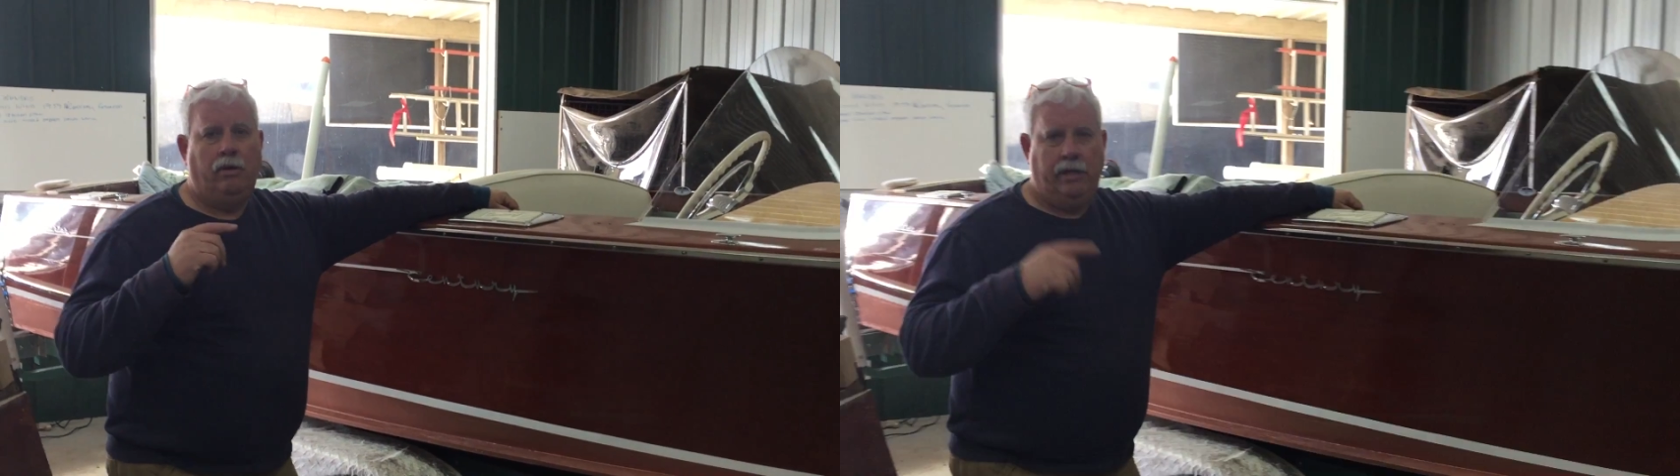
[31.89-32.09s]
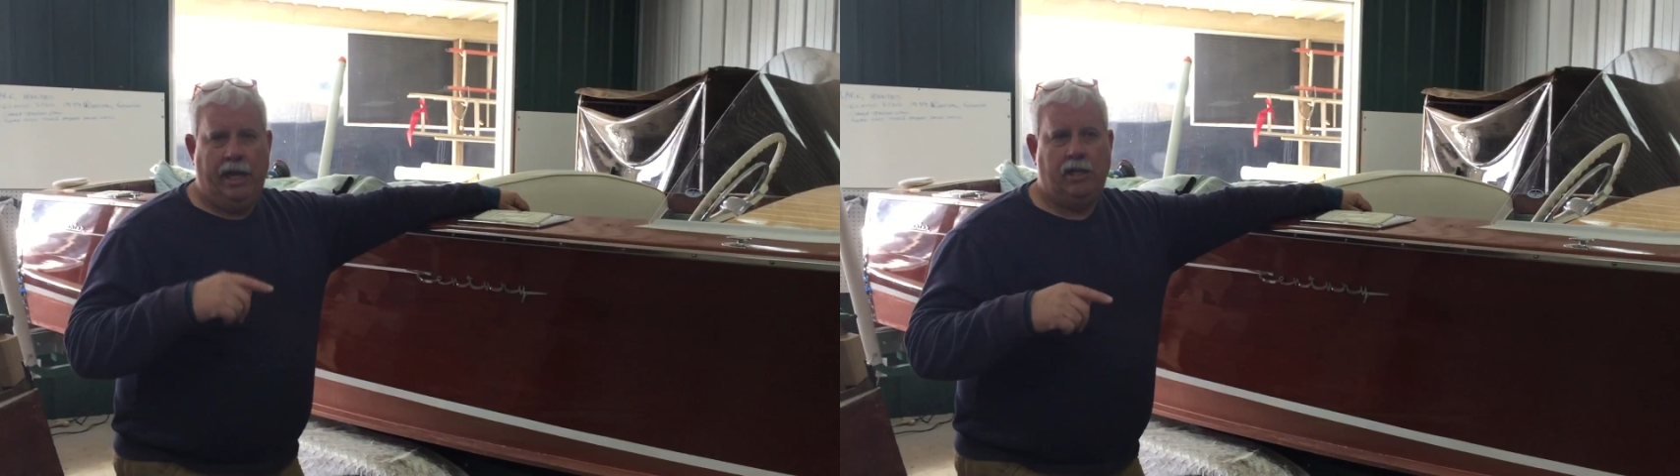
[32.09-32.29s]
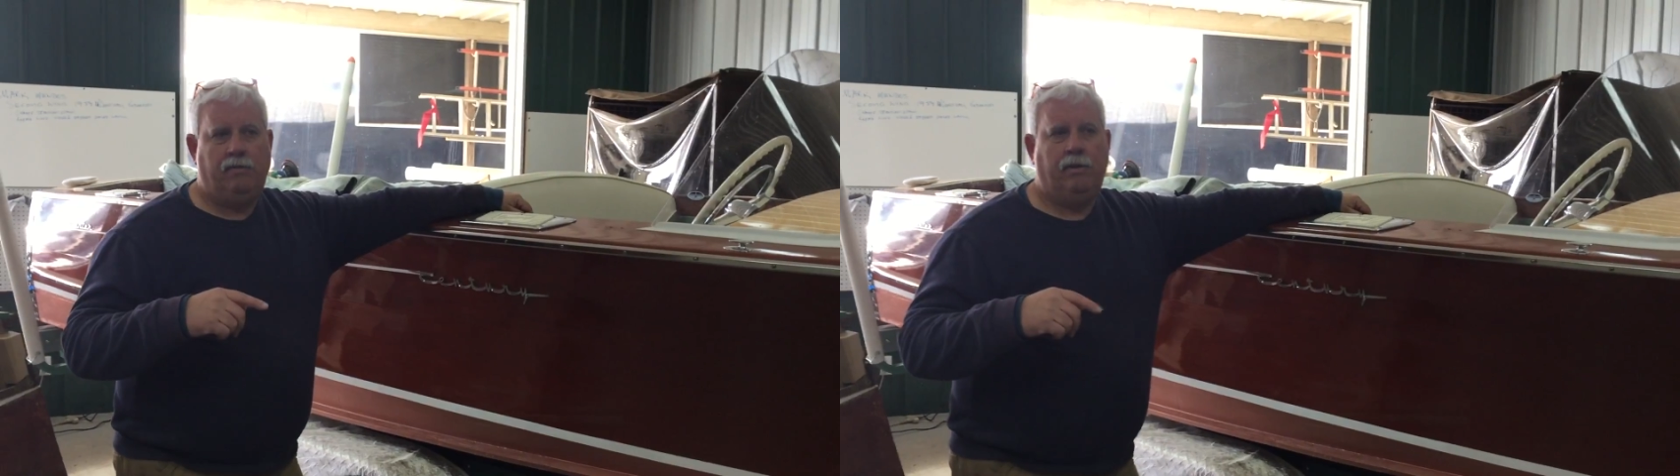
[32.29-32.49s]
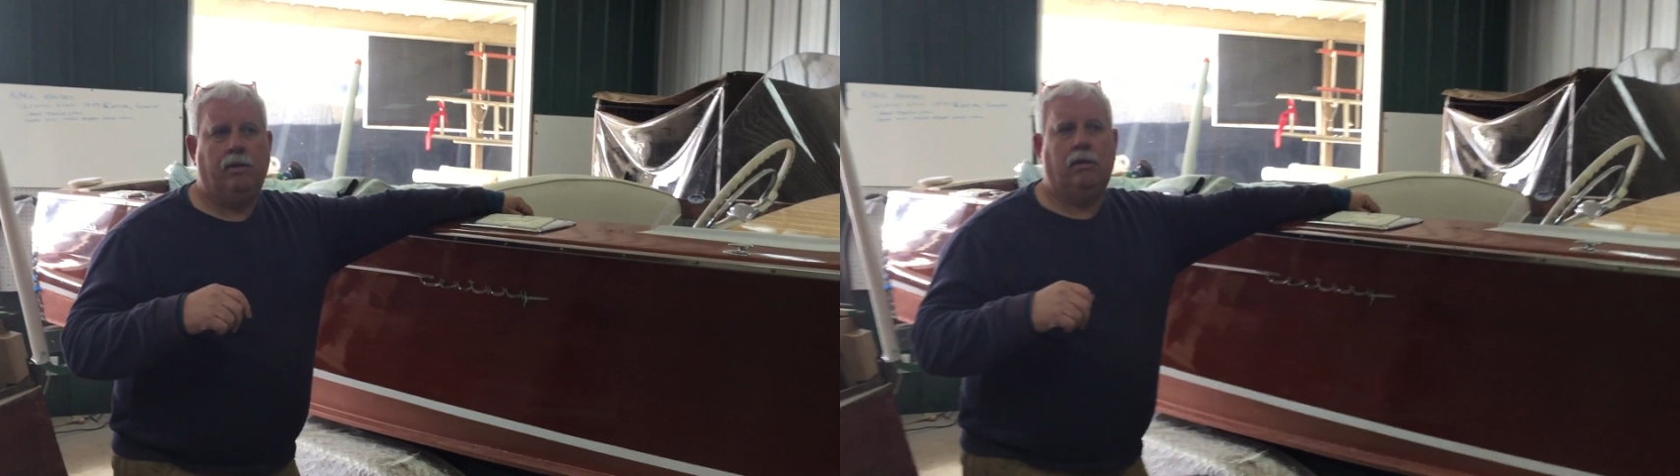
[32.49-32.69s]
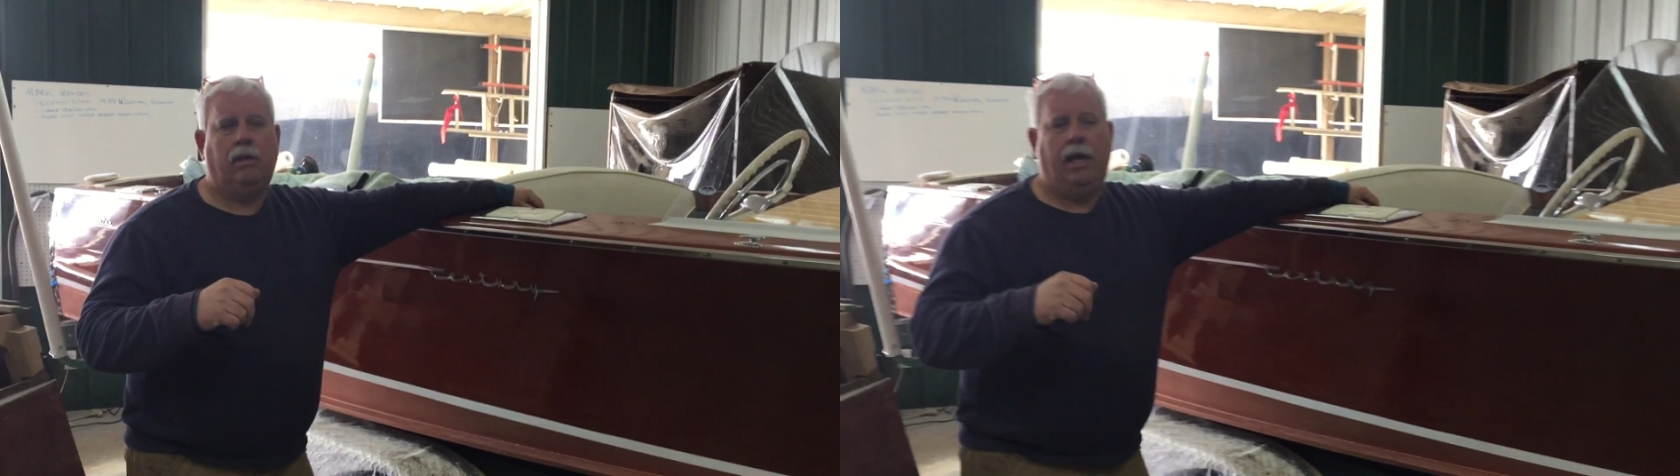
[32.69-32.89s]

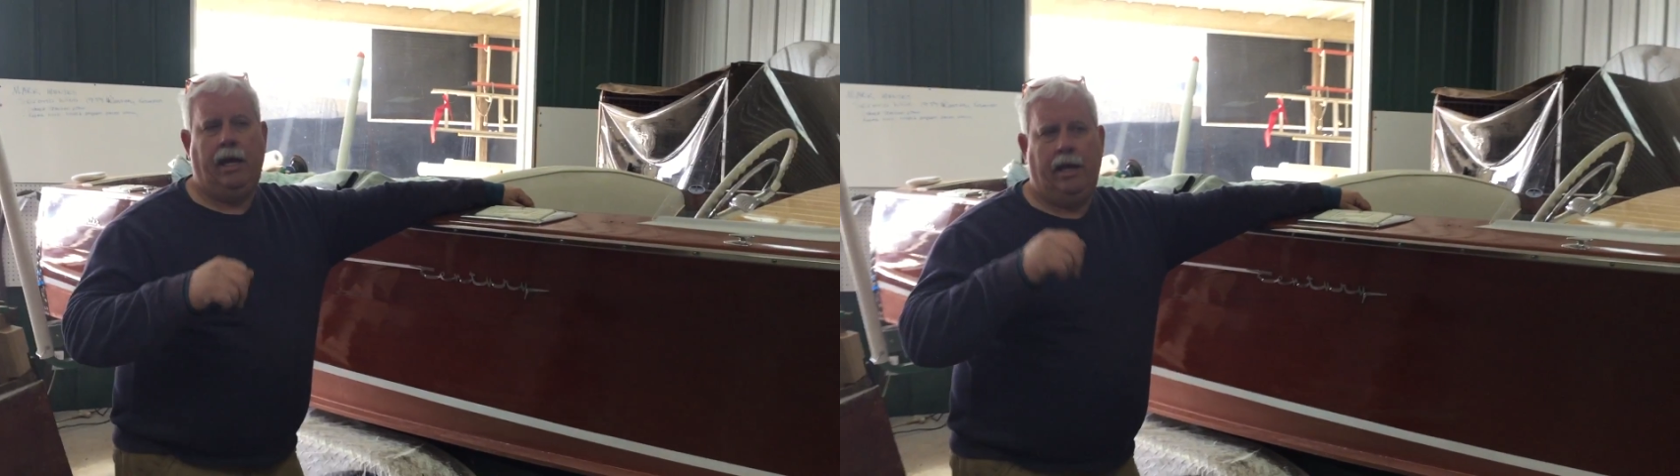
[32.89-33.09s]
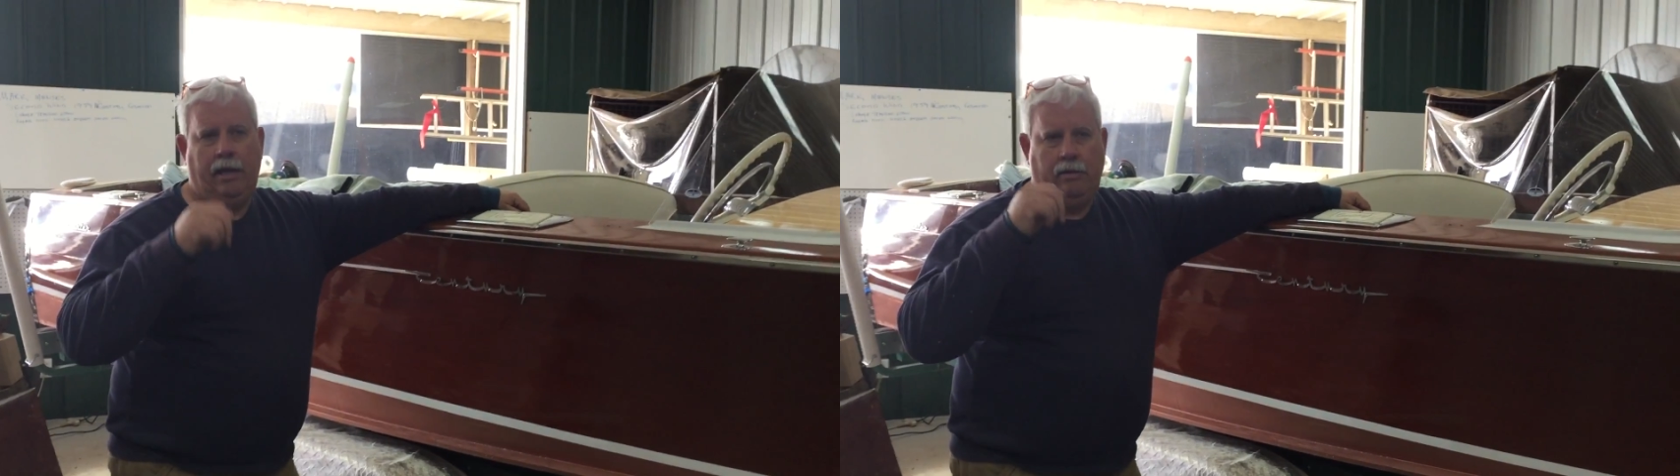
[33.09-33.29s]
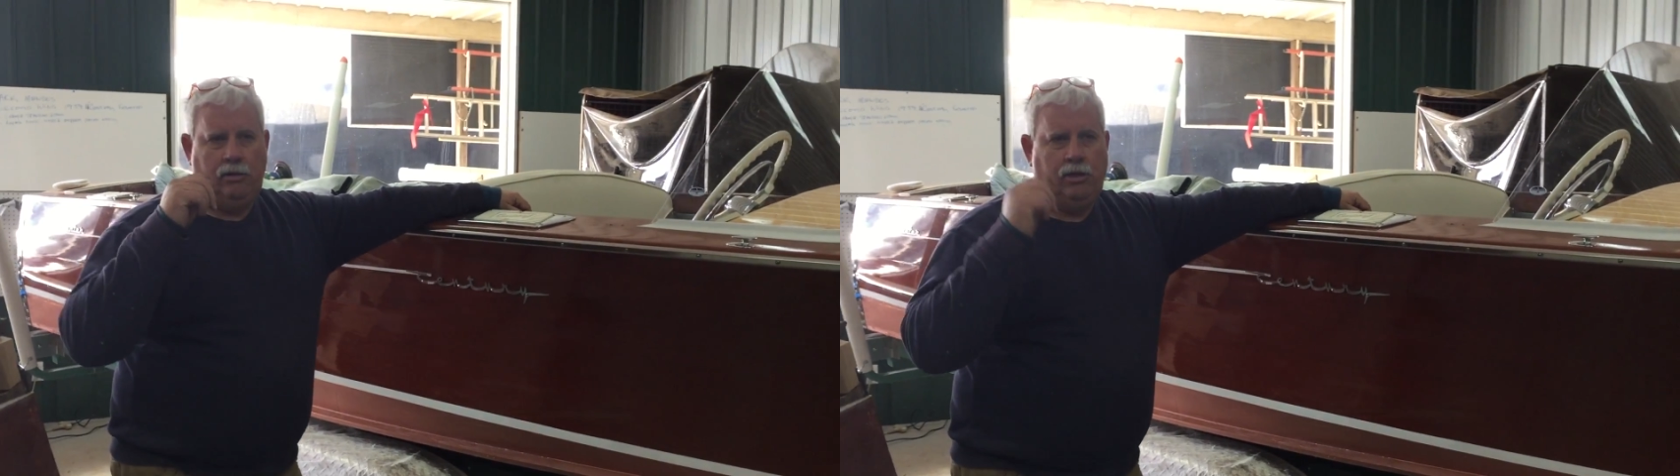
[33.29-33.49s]
Nashville and